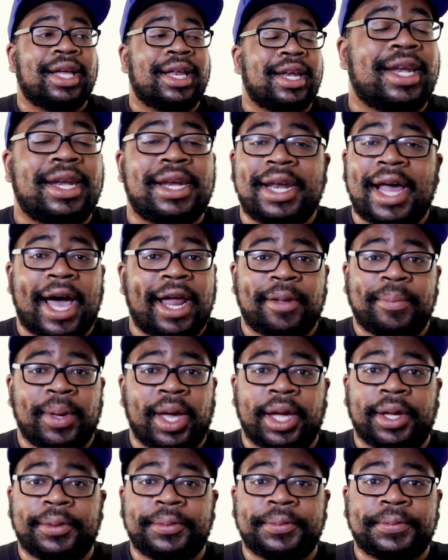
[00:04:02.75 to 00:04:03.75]
Not a
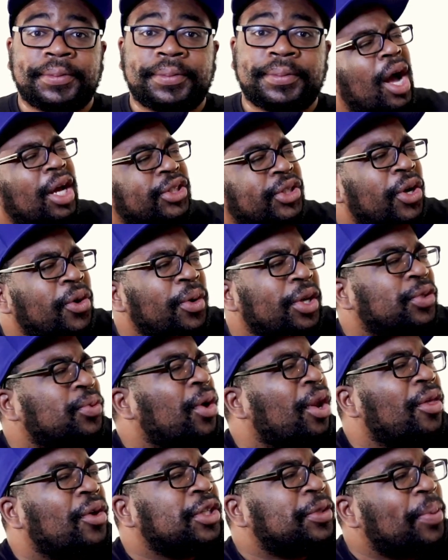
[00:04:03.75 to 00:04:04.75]
bit. Cuadro is
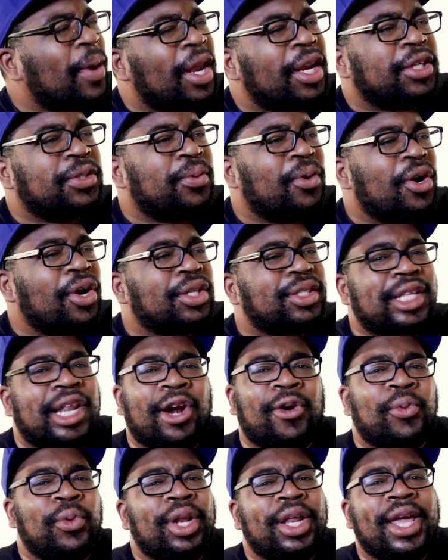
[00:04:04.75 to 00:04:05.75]
one of those Spanish words that I
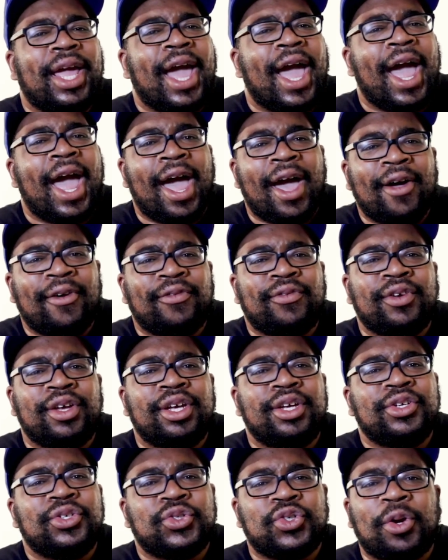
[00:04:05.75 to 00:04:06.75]
really have
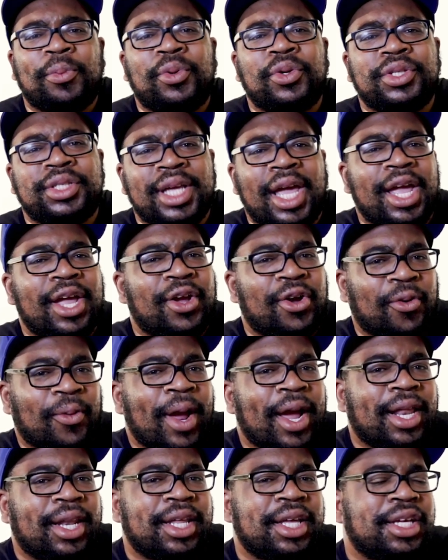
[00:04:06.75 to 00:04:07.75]
trouble saying
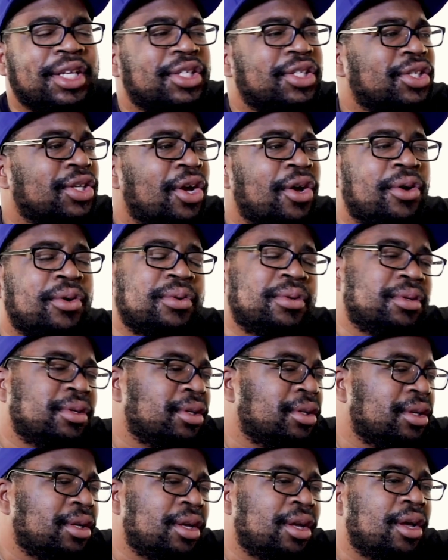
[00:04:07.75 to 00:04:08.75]
correctly, so
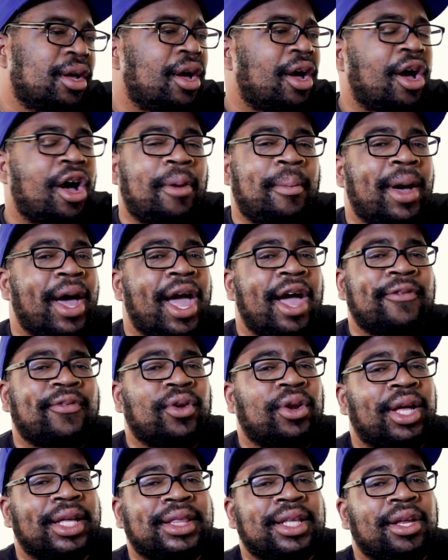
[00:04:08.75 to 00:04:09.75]
all my
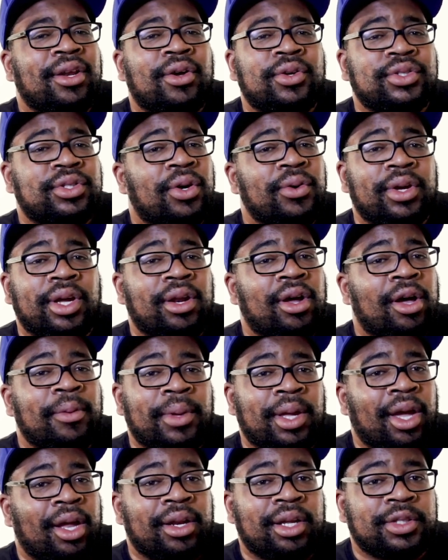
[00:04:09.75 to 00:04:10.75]
Afro-Latinos, don't get on
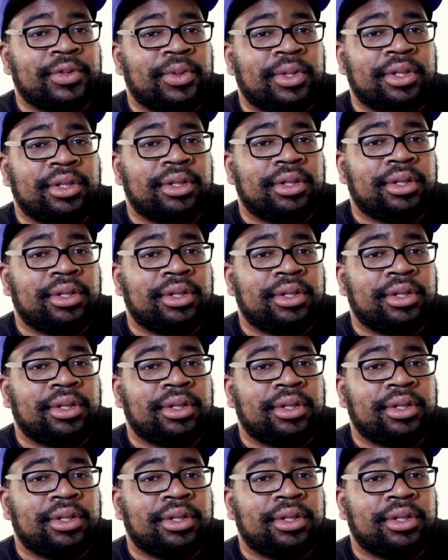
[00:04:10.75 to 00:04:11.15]
me on this one.